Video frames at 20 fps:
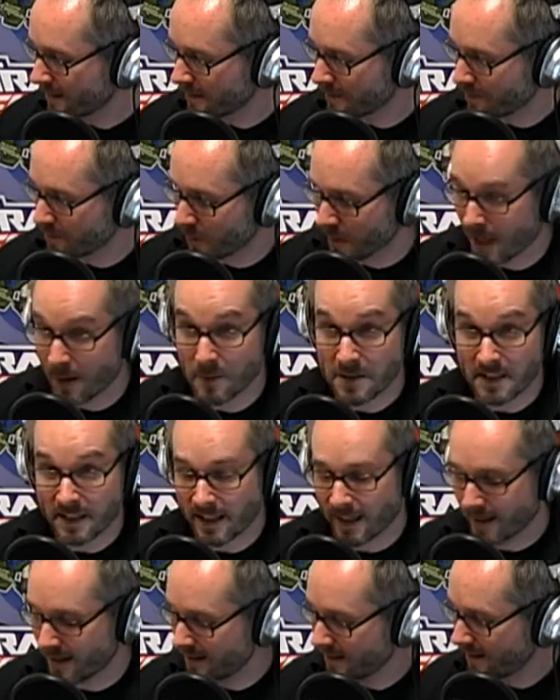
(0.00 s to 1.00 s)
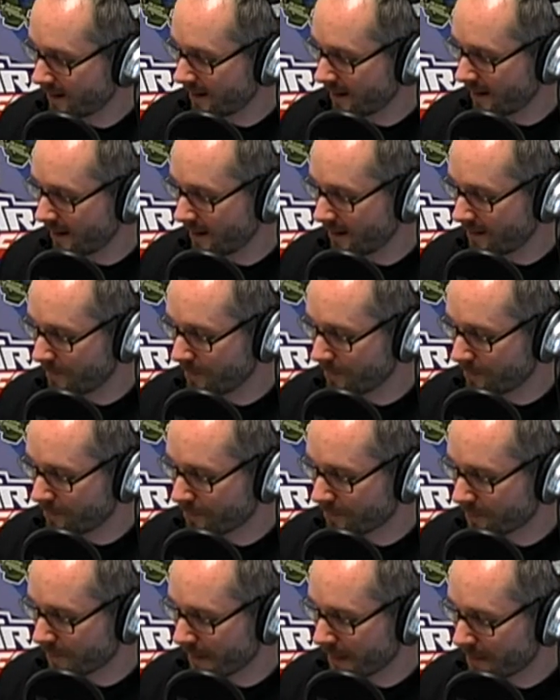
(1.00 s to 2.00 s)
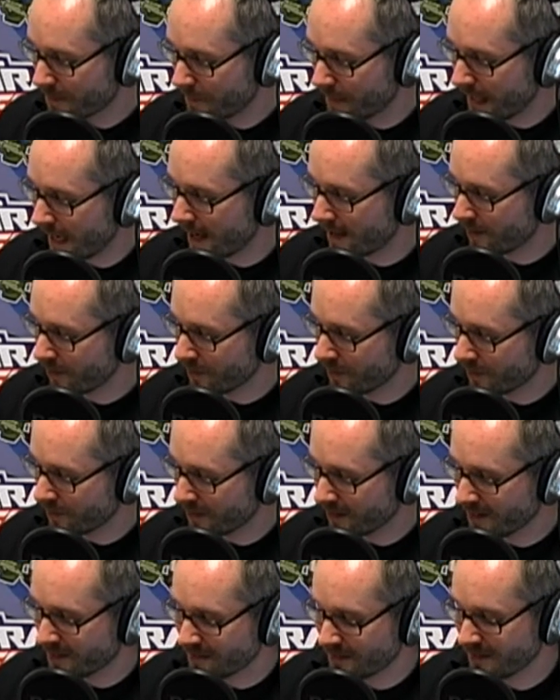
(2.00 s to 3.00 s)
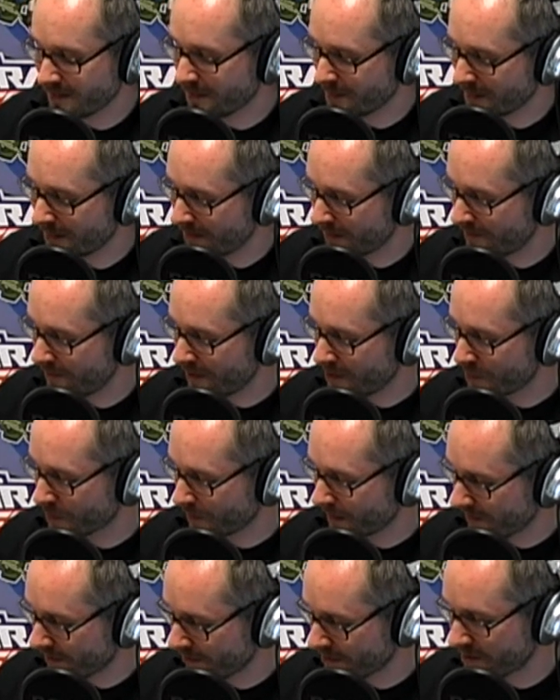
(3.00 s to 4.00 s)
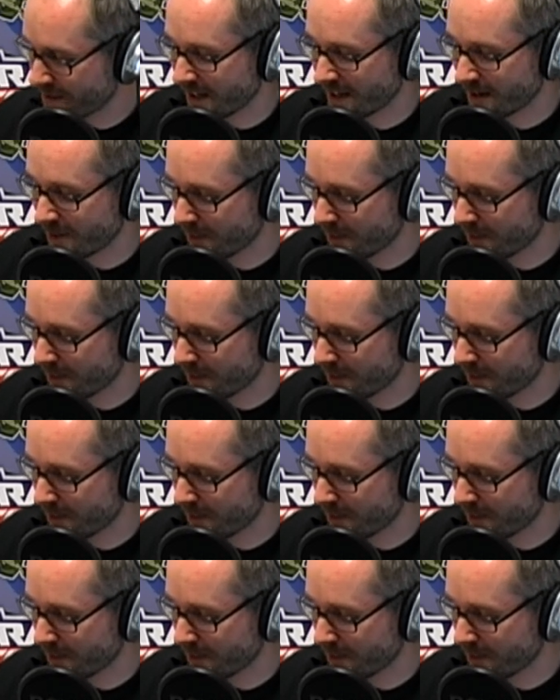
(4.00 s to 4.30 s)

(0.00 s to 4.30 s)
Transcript: when I was a kid. But yeah, it also, I mean, visually your style